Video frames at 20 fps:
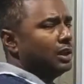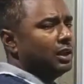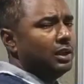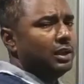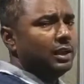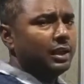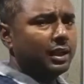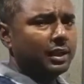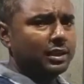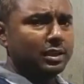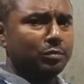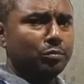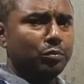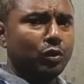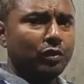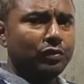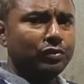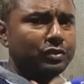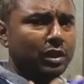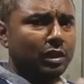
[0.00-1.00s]
the
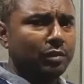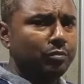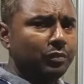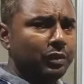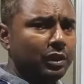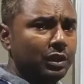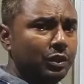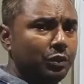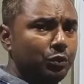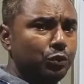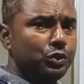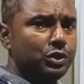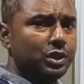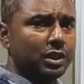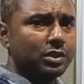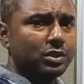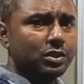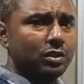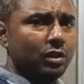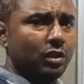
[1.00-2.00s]
example of some
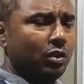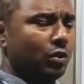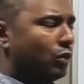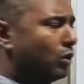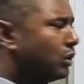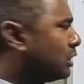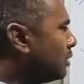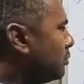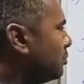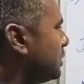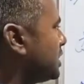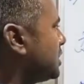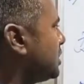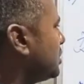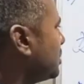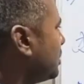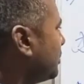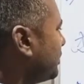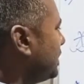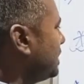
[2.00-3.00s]
uses on the
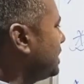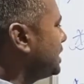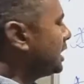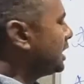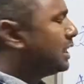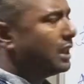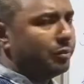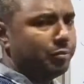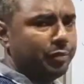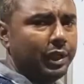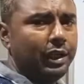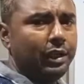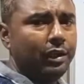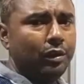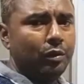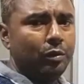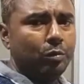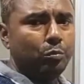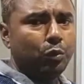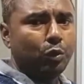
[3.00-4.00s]
basis of each and
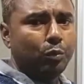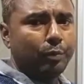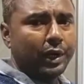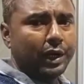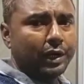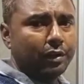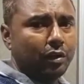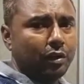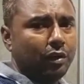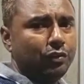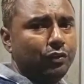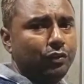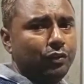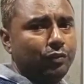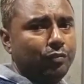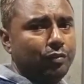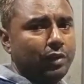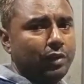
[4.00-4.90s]
every property of